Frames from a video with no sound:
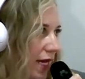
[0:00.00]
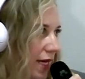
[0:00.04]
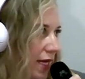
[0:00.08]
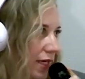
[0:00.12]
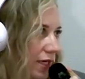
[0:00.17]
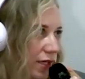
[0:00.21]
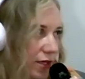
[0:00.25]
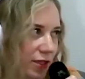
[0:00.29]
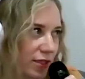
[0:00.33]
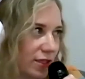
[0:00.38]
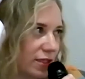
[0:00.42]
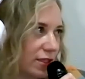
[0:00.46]
And I
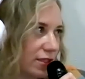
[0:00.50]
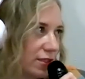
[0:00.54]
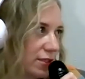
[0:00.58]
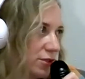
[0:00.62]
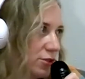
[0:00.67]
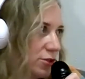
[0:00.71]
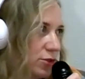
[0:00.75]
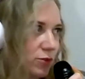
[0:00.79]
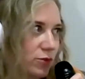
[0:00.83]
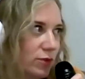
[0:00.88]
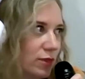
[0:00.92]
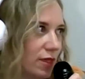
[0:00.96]
couldn't
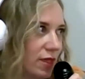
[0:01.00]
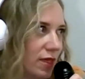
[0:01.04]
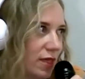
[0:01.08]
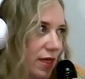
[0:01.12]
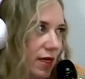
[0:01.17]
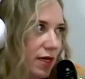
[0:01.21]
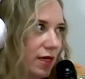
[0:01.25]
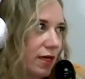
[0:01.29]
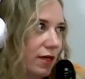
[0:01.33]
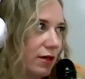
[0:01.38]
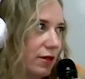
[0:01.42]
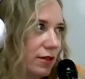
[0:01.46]
do
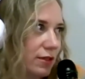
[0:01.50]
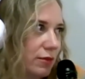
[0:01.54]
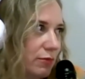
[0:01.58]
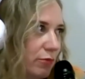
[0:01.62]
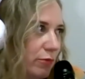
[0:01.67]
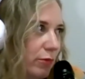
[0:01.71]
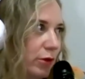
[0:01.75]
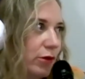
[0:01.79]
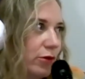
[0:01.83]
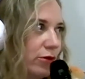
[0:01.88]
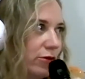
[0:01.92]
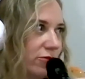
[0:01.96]
anything. I couldn't
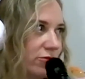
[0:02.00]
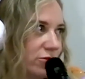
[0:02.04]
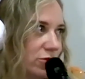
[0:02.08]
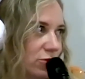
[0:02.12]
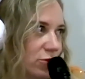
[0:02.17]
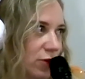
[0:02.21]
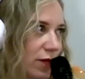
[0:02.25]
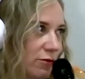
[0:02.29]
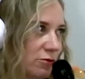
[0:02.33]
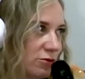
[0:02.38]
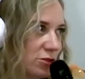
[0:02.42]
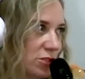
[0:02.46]
move. So
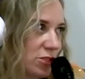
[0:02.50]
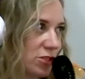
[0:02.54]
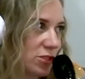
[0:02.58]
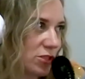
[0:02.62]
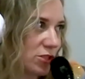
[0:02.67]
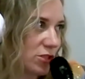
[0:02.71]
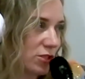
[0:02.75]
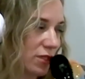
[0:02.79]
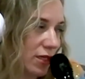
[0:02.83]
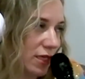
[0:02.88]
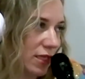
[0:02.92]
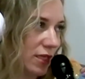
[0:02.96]
I was
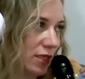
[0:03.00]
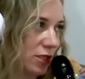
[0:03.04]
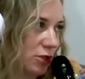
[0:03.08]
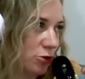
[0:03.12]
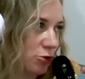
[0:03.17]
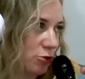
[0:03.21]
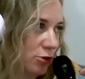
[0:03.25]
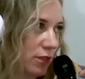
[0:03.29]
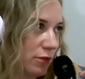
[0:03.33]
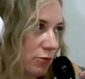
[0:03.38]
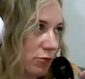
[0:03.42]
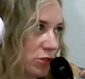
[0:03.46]
just in the
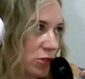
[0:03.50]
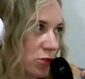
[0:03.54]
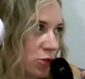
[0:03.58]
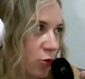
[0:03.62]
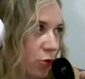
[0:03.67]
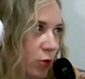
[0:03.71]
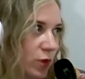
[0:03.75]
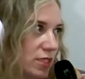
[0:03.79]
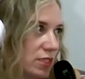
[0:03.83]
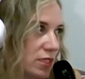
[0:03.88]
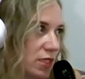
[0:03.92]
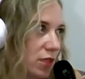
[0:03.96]
dream
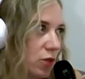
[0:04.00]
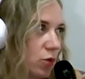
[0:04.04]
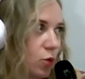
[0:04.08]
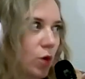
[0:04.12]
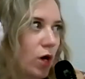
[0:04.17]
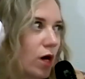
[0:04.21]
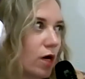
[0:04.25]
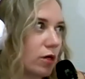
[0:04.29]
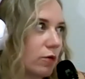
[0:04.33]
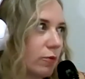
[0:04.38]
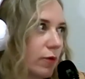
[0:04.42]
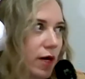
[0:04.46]
squeezing the
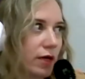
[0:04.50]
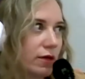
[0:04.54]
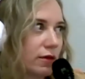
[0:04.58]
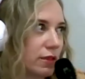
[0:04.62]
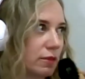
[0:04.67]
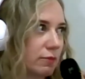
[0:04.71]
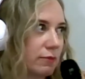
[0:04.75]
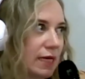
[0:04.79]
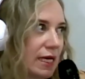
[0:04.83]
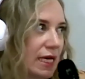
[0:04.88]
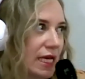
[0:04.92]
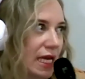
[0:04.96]
water bottle
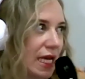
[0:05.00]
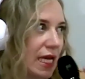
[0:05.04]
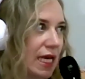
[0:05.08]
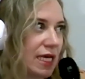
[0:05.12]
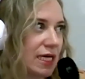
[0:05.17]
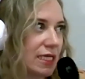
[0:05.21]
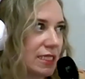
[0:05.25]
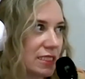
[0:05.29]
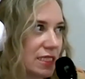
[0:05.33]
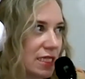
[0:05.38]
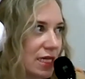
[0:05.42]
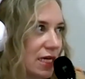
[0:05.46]
in my
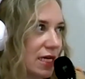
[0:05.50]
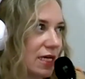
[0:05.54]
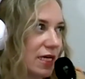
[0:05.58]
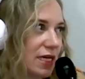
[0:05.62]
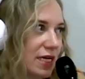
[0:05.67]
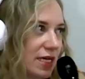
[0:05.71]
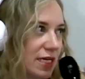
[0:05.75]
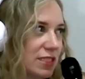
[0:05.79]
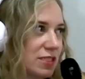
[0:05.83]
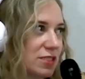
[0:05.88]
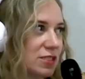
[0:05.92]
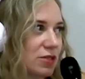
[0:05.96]
hand.
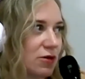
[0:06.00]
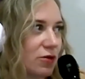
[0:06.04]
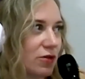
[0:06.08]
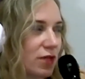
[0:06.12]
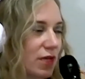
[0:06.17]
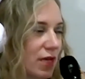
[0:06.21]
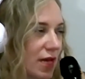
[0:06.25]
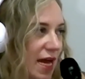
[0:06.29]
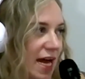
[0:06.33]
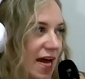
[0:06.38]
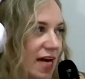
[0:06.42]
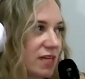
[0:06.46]
And so
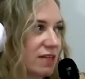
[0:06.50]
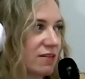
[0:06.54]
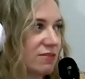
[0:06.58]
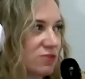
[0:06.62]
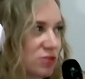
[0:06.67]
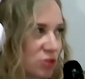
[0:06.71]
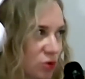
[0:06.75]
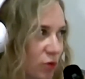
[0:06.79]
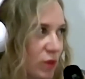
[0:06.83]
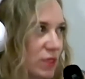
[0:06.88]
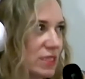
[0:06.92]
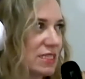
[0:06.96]
the act of
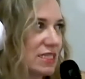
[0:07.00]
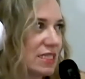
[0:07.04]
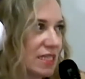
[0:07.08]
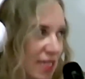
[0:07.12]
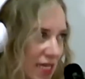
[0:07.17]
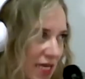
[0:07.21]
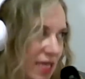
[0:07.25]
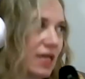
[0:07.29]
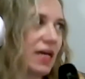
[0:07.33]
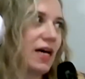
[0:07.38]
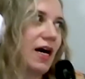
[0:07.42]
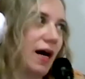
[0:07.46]
squeezing
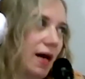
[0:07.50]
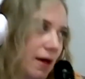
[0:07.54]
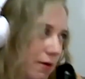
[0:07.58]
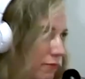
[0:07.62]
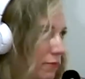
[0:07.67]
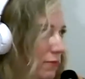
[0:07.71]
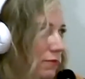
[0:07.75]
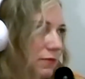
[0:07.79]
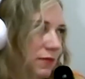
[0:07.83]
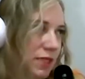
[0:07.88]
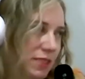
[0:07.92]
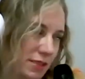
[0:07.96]
it got
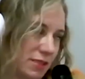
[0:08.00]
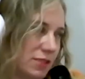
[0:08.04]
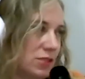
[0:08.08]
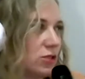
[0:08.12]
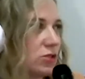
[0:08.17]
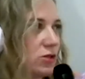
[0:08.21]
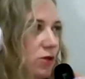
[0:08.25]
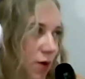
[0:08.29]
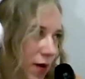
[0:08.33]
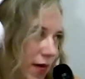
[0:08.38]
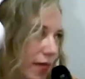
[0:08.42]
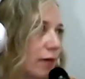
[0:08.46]
me
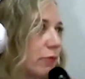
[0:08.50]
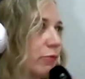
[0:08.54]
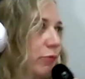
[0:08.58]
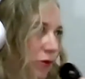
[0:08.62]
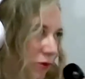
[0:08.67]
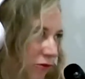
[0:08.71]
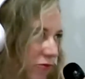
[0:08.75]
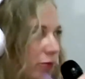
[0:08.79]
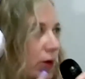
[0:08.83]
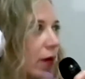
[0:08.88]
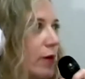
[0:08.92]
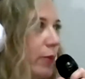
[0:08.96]
so I could
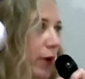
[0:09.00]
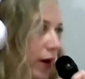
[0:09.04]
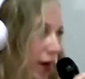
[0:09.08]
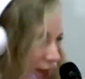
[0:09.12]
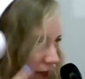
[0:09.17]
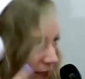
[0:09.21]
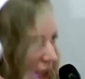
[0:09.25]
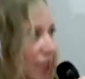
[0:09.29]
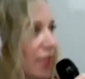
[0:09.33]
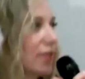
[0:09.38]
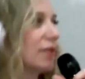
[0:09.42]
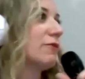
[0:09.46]
move my
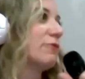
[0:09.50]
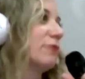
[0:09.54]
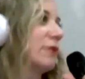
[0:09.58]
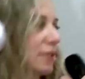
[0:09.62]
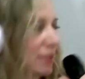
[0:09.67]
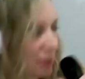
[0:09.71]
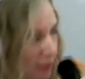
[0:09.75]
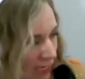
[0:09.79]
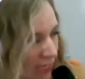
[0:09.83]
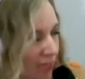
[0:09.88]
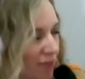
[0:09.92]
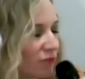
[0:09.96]
body in real
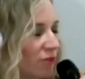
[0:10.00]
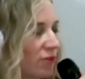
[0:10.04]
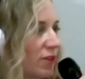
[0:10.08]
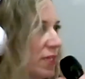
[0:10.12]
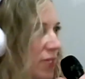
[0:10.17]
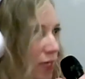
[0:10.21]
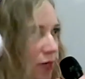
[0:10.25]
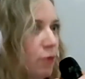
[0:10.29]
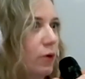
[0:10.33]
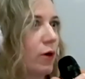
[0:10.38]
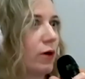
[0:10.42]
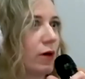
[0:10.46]
life. And then
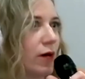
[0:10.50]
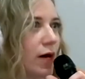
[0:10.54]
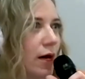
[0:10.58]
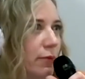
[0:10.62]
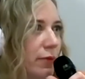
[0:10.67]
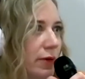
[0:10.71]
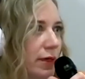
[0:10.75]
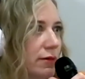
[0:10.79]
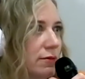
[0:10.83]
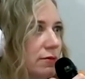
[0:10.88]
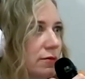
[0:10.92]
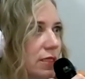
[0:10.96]
I woke up
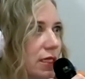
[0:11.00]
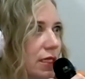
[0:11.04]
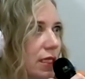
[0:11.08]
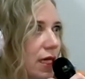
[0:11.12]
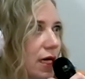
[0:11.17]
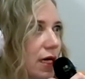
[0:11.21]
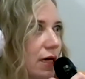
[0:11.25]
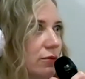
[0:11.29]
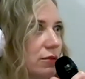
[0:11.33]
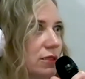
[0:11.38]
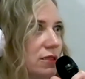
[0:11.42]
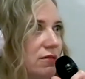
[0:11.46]
and I was like,
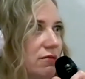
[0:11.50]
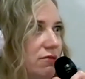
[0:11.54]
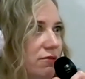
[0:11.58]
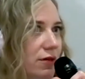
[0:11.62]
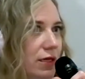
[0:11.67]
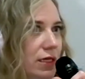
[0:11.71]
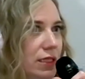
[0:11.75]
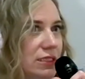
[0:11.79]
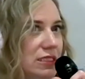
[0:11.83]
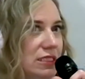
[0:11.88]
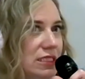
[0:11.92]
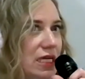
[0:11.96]
that was
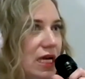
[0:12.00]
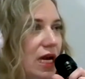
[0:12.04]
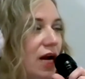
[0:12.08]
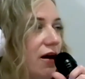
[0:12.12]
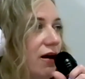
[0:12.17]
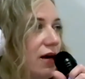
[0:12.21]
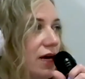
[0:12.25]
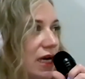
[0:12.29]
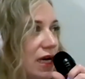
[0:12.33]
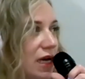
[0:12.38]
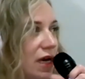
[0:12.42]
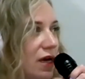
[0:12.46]
fucking
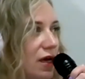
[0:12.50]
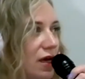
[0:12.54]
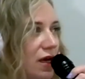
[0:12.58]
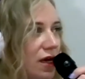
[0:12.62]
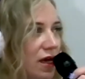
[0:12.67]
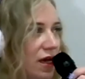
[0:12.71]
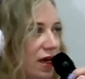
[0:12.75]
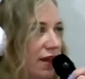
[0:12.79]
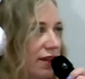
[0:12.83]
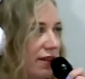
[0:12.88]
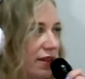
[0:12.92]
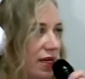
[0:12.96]
scary.
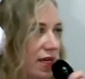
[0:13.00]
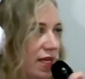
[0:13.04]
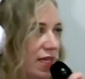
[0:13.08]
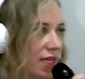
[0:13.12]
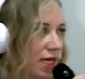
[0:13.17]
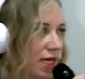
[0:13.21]
Then I